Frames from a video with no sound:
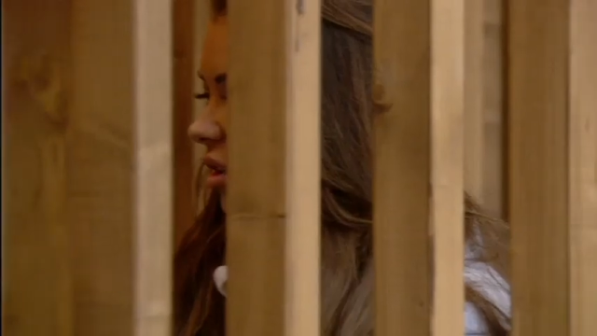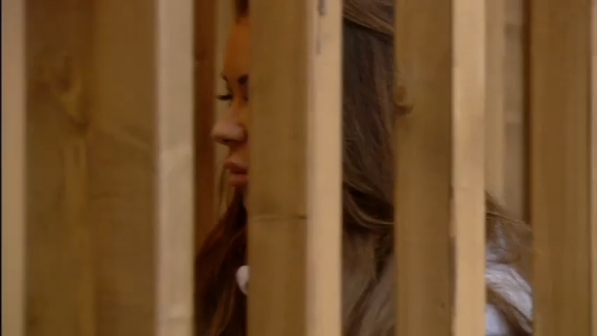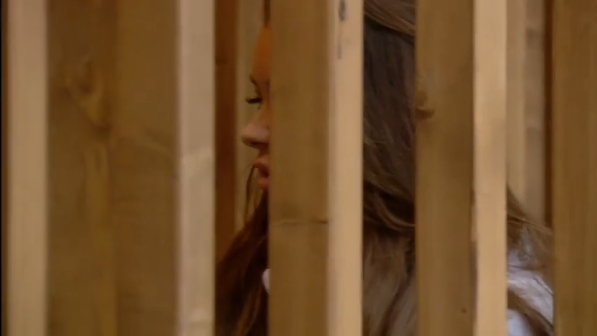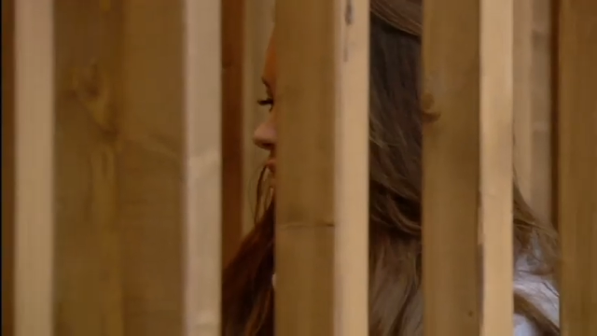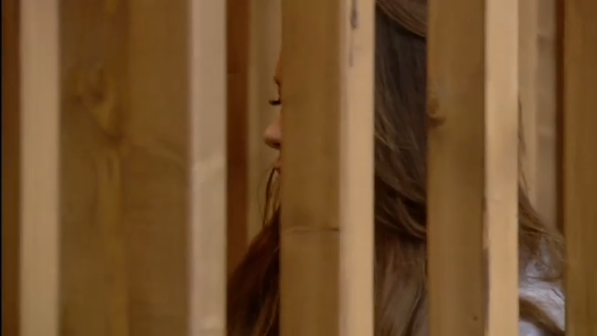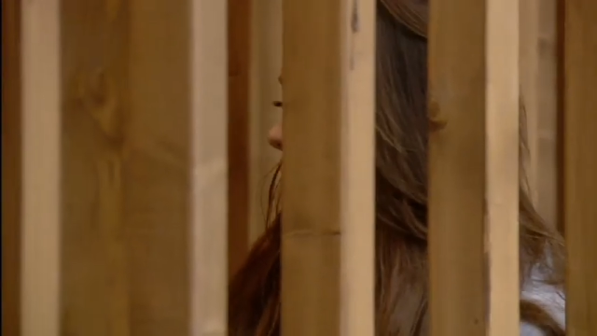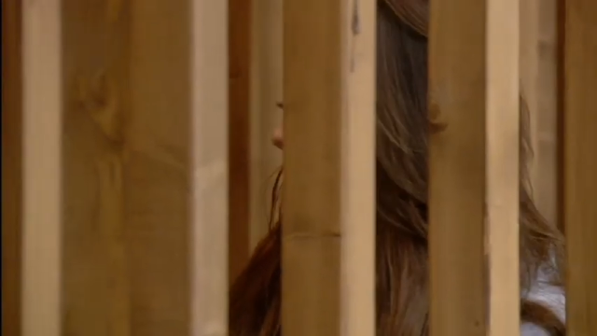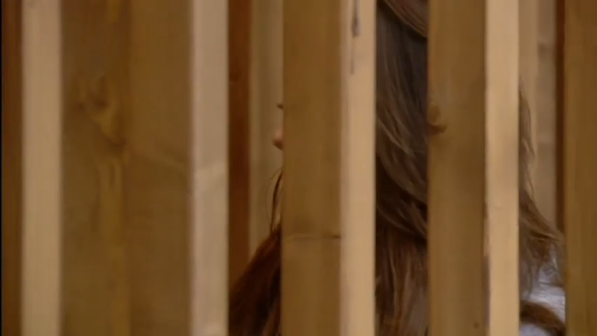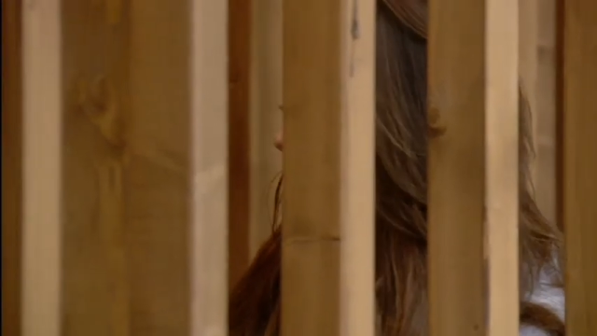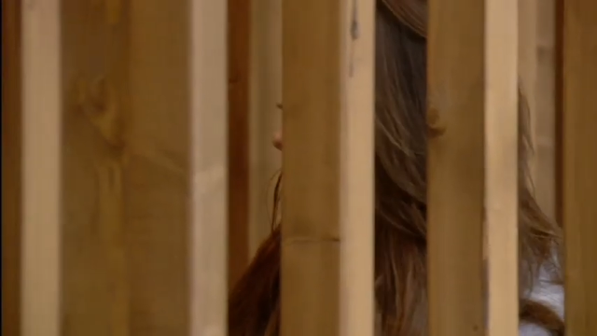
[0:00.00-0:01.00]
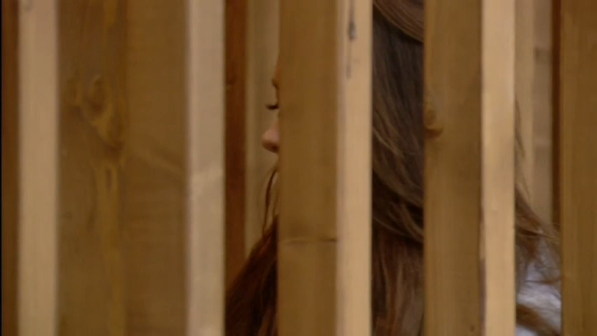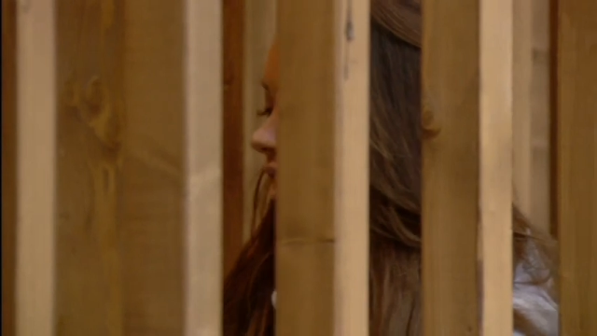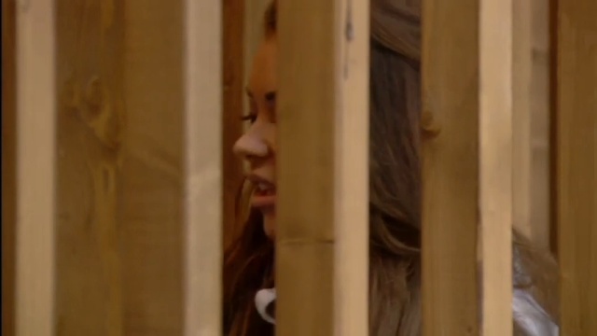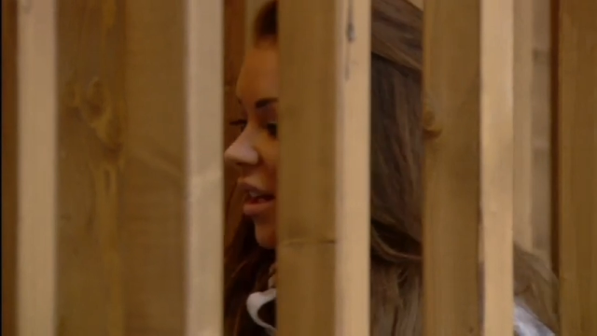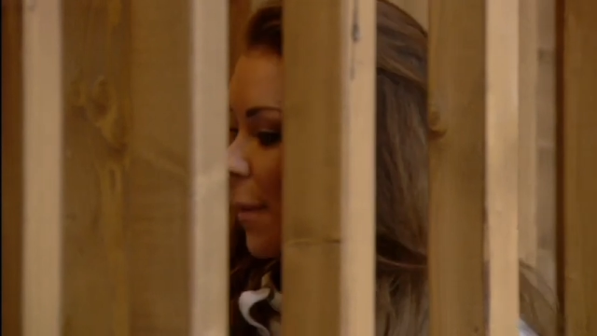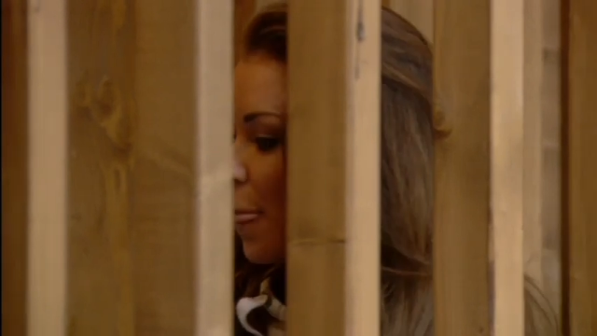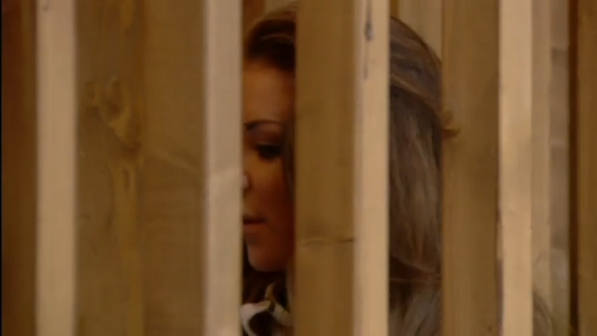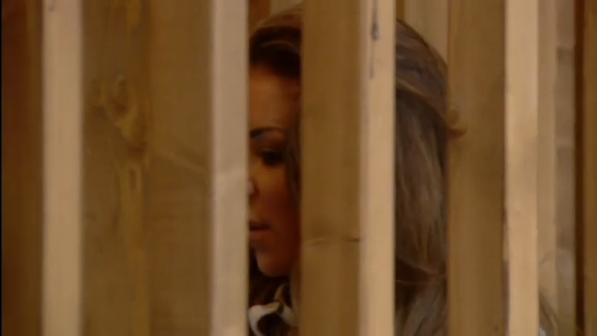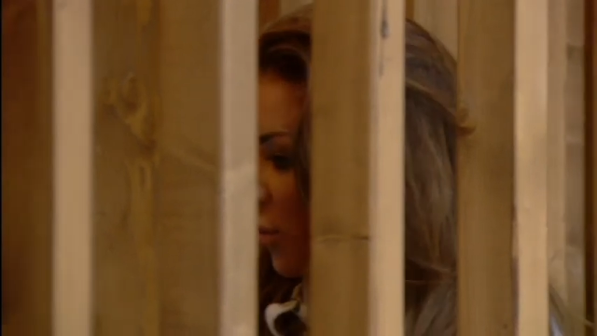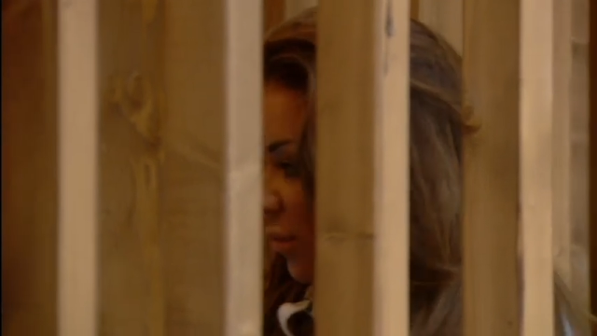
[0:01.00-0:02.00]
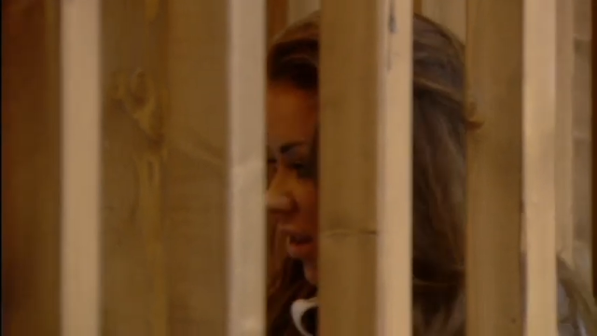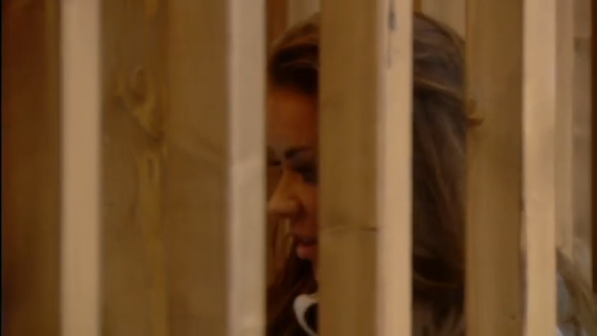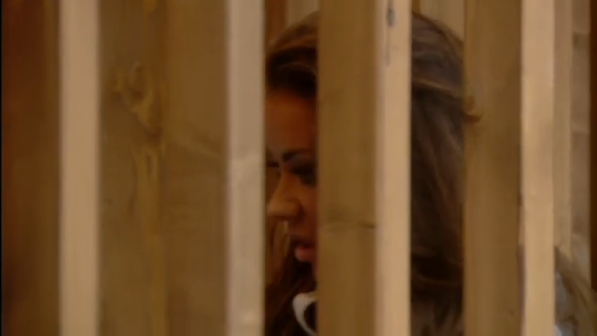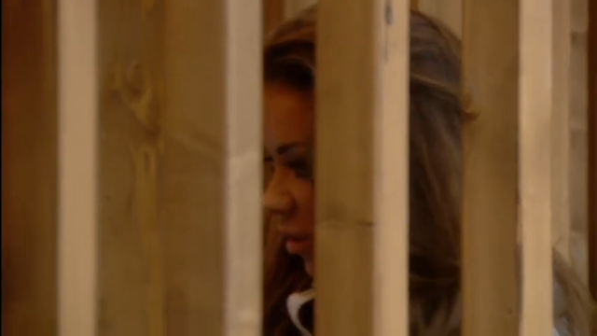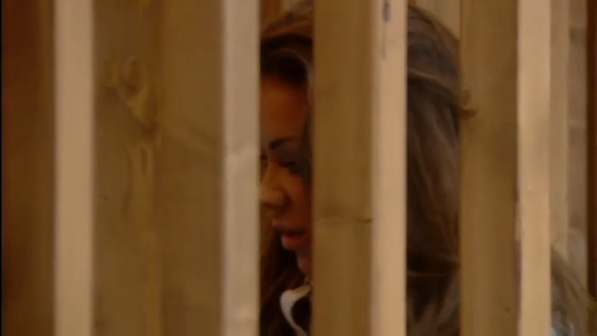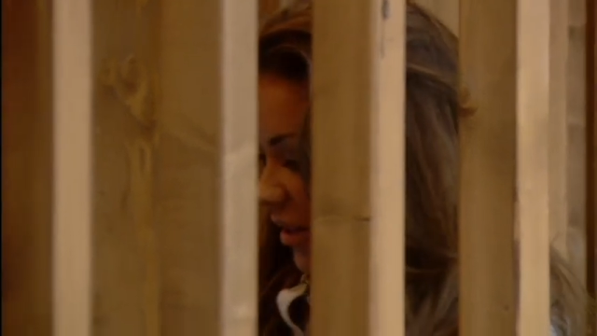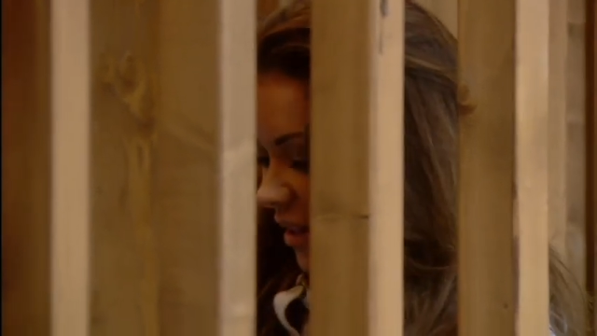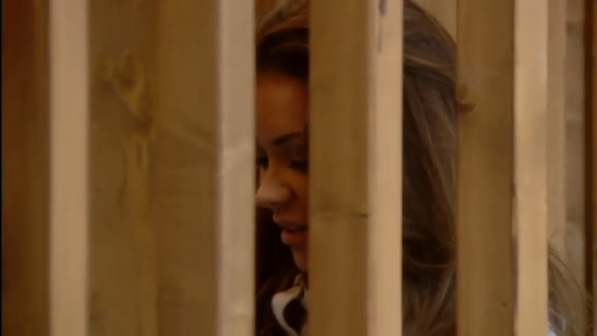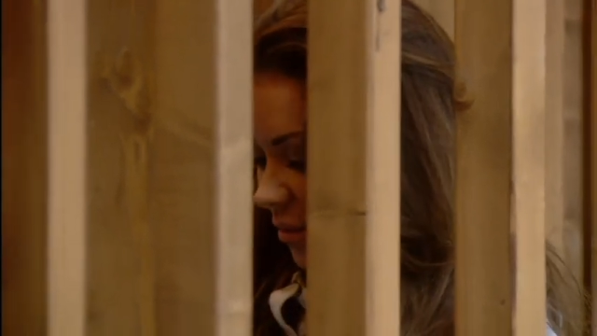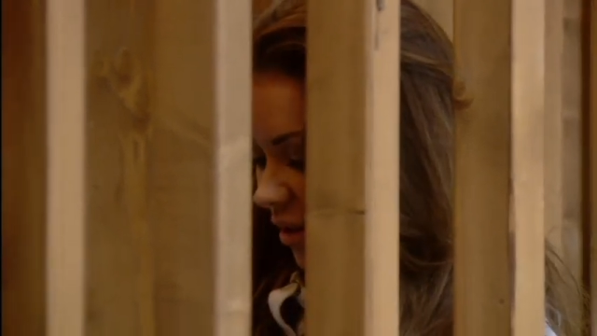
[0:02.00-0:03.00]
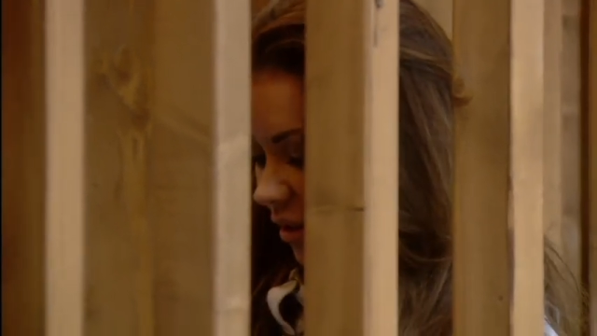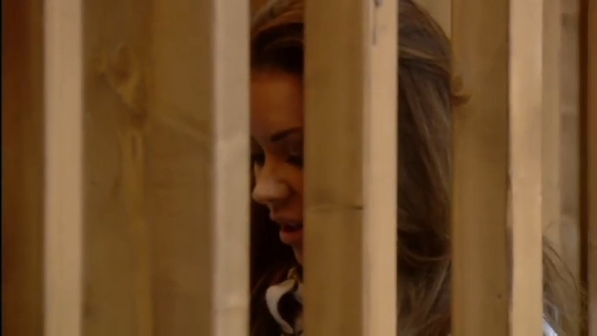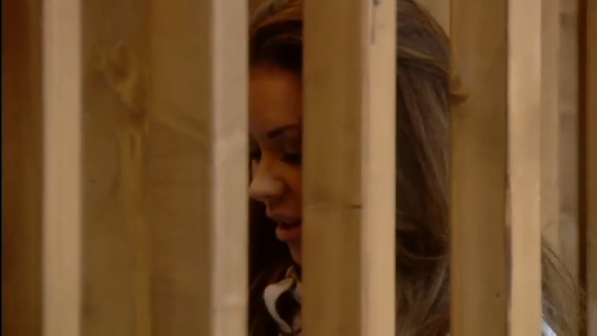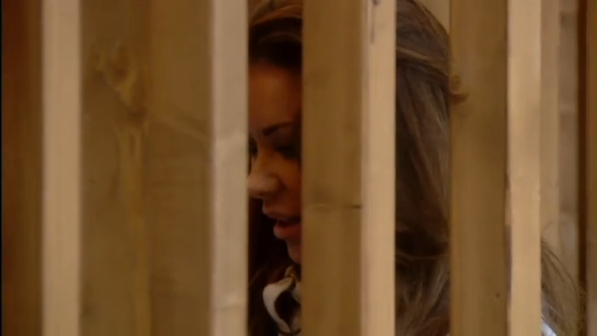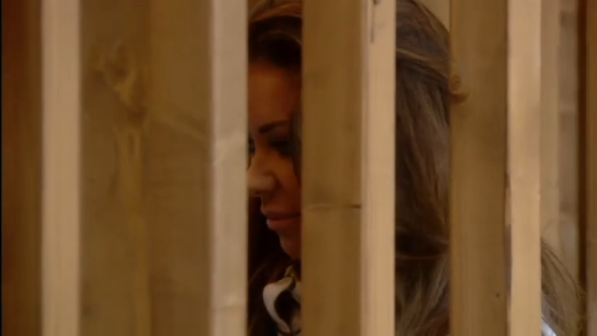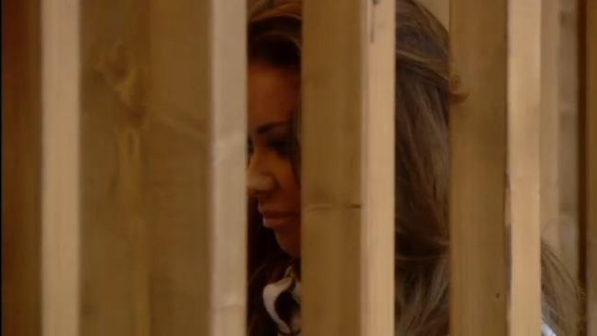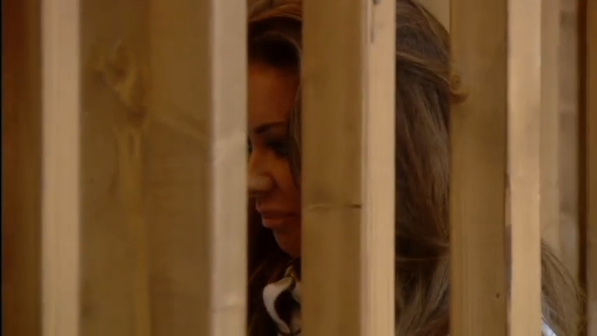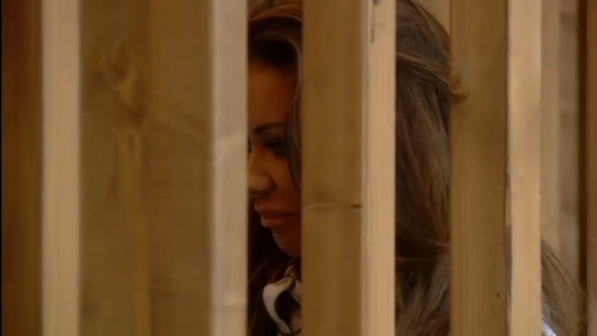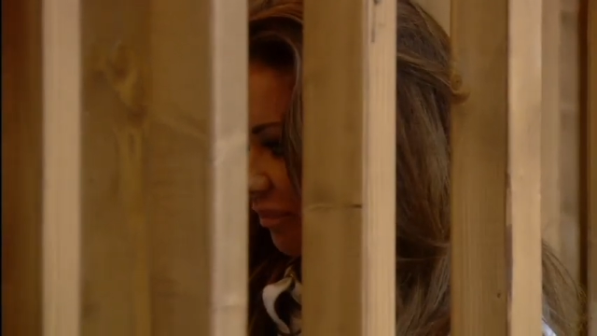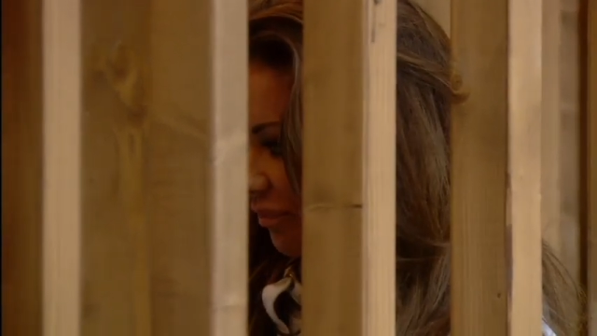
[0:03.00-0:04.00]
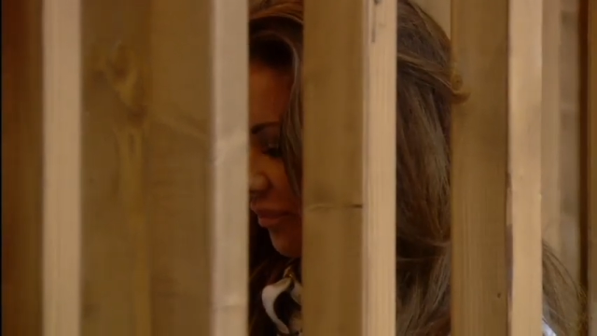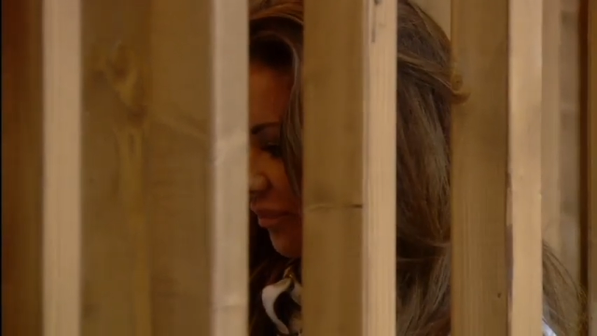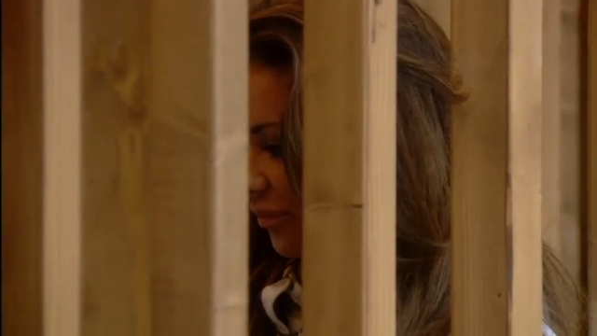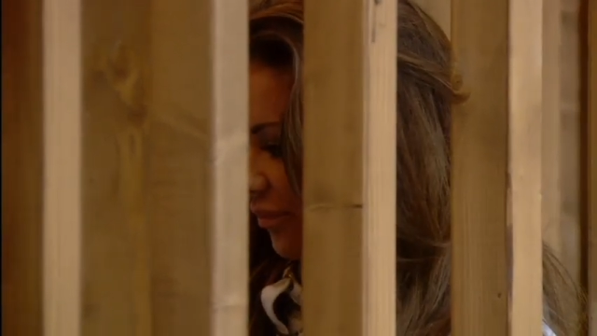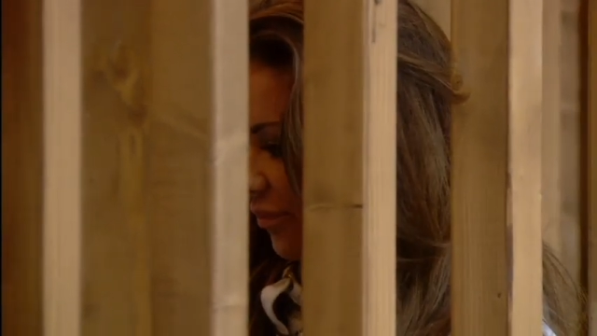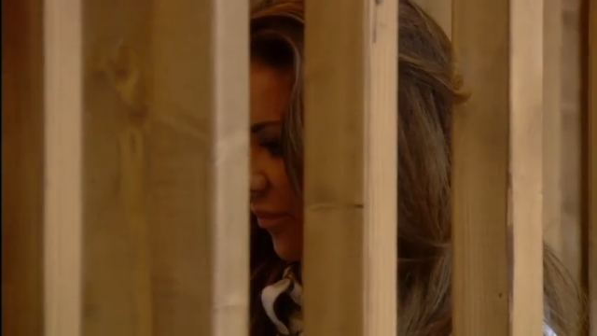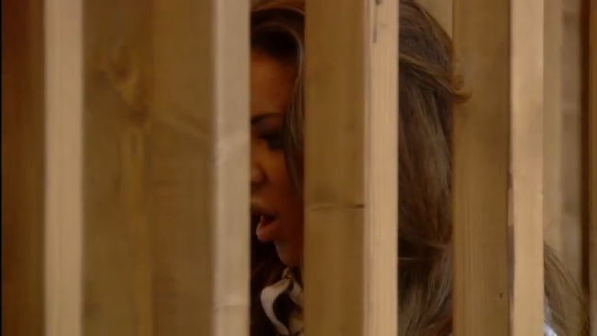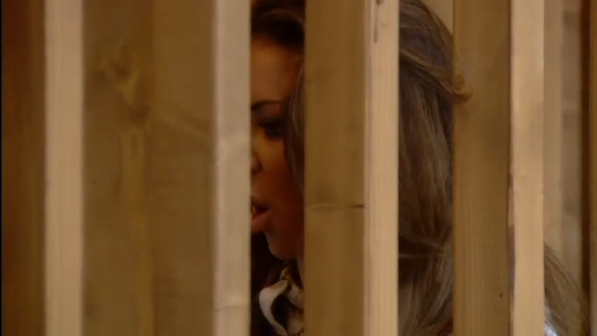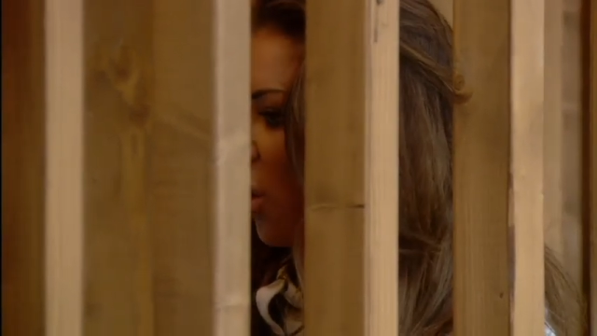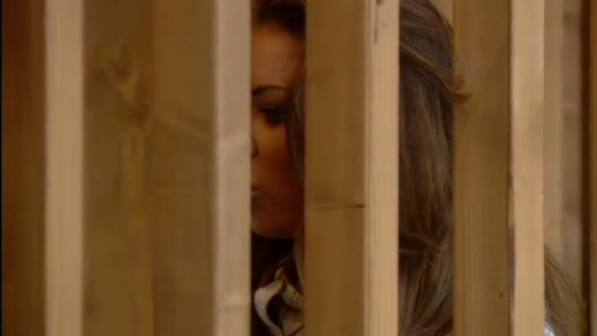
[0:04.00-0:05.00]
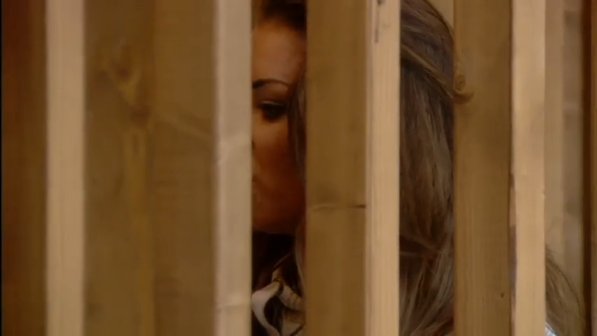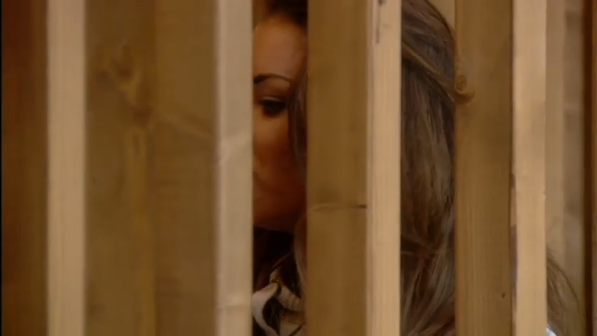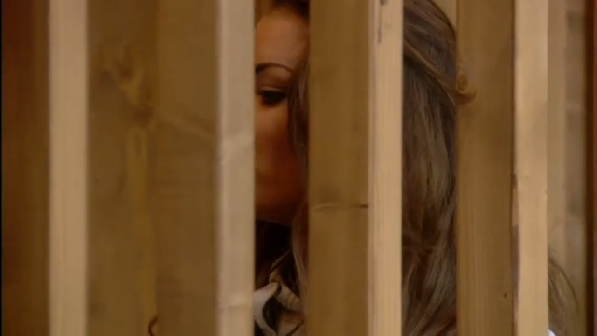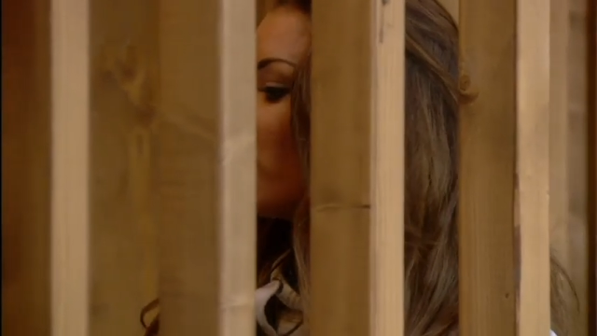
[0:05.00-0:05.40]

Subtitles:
[unreadable: no face in view]